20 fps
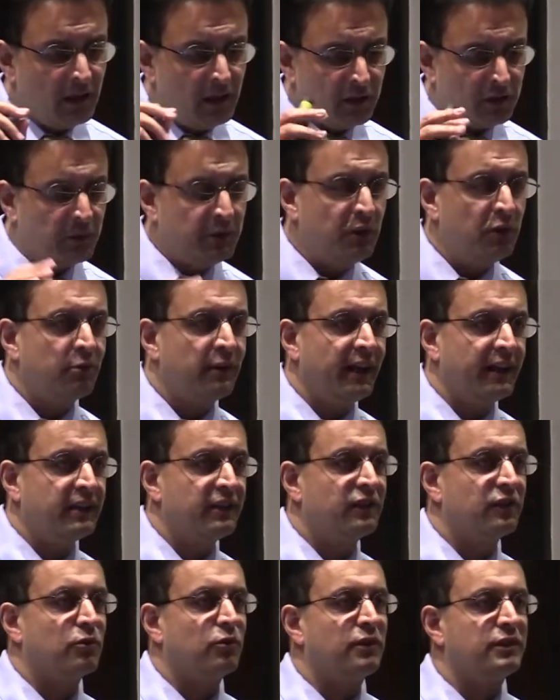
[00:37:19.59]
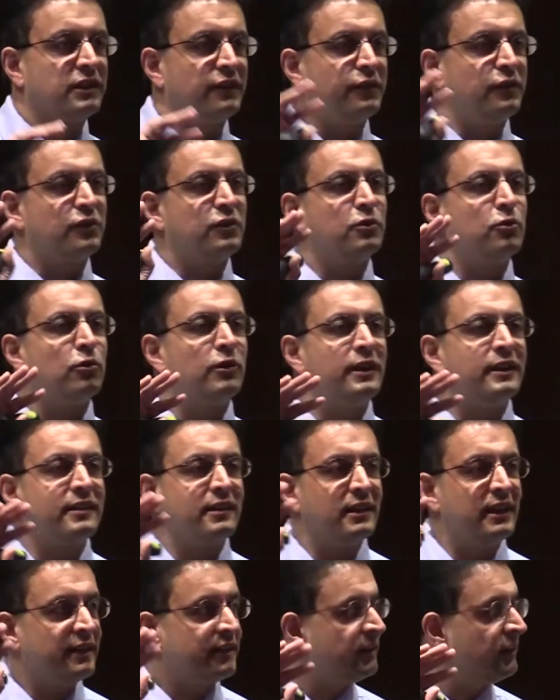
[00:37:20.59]
So we do Rankin scores. If your score is
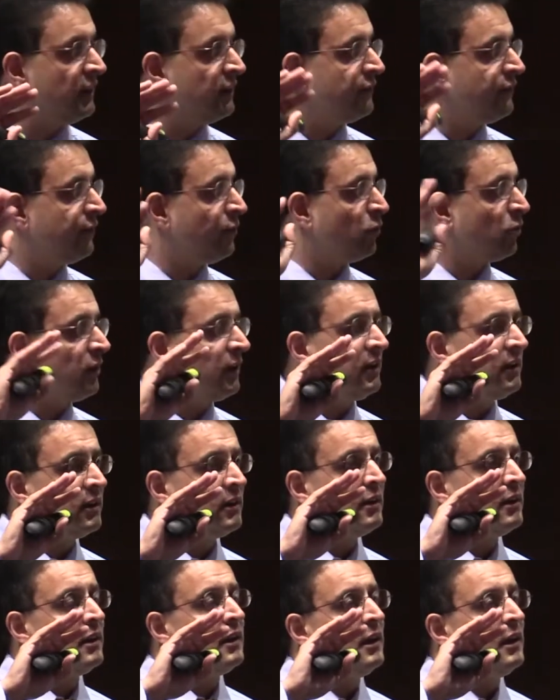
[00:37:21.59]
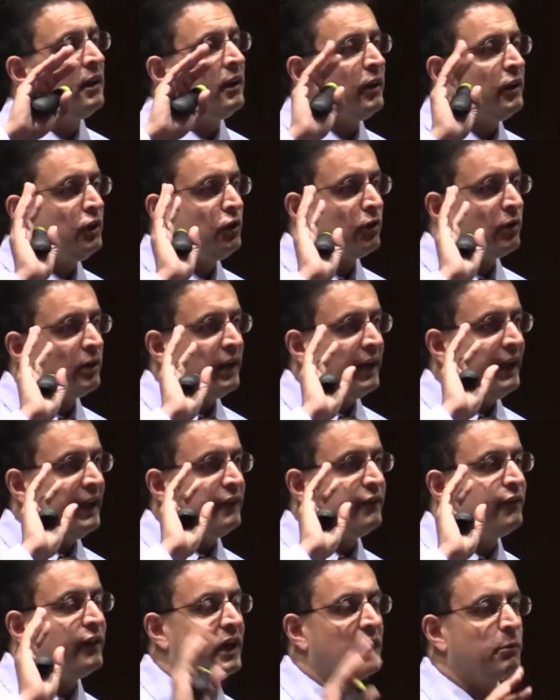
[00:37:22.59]
less than 4, you're a
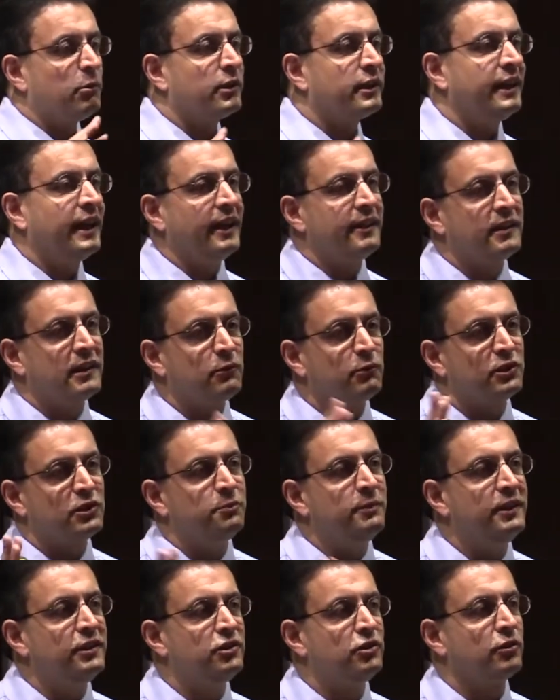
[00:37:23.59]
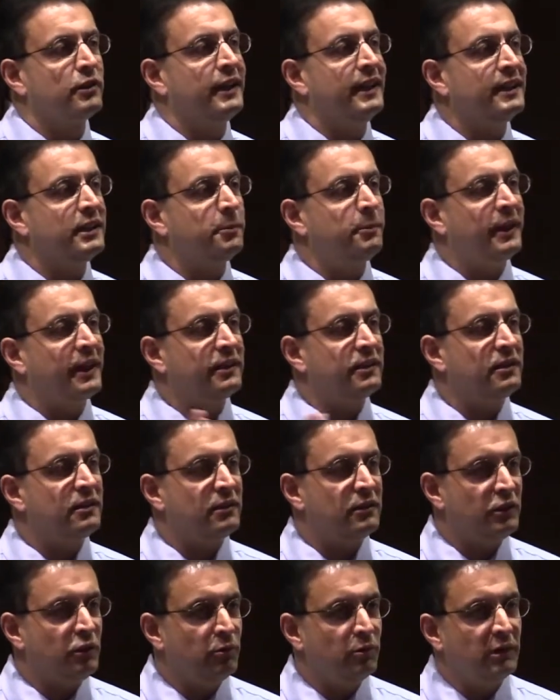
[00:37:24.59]
viable candidate, which means you're
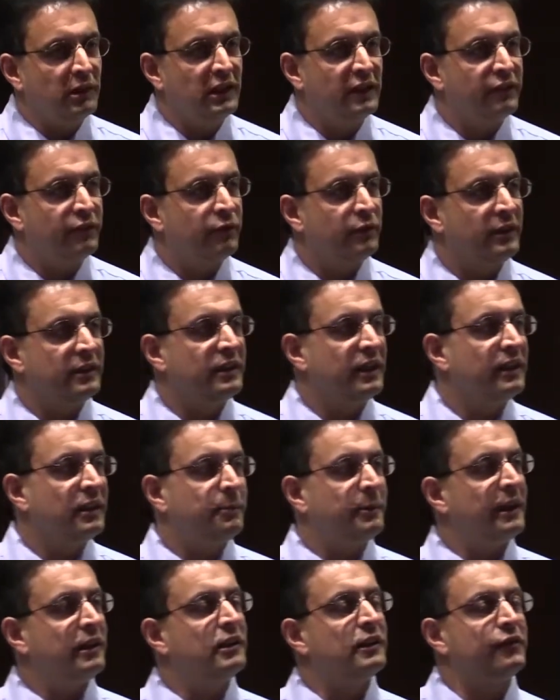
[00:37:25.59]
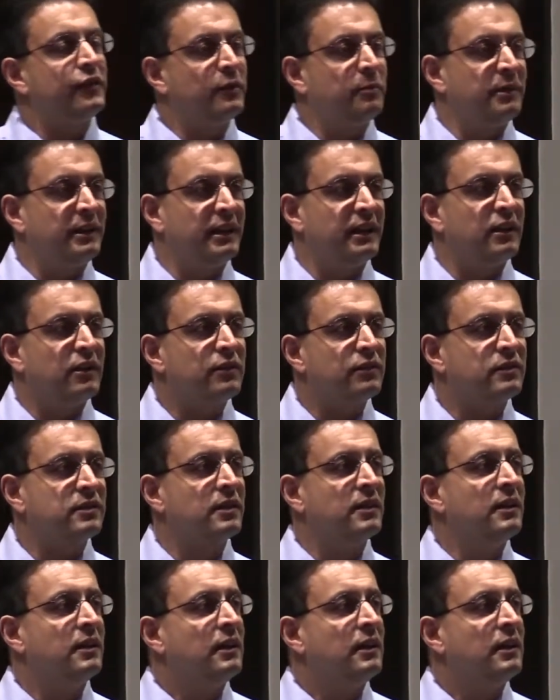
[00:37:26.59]
independent. You live independent of everybody else.